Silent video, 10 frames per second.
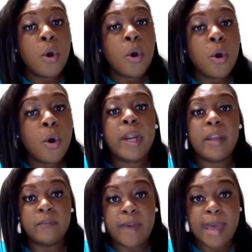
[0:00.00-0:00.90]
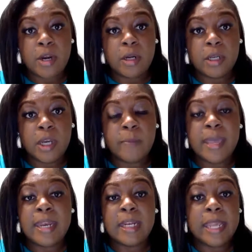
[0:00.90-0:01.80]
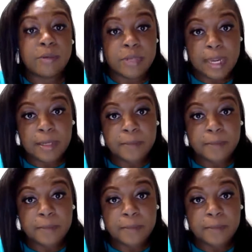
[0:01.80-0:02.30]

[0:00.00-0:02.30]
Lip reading: invited her to come at a later date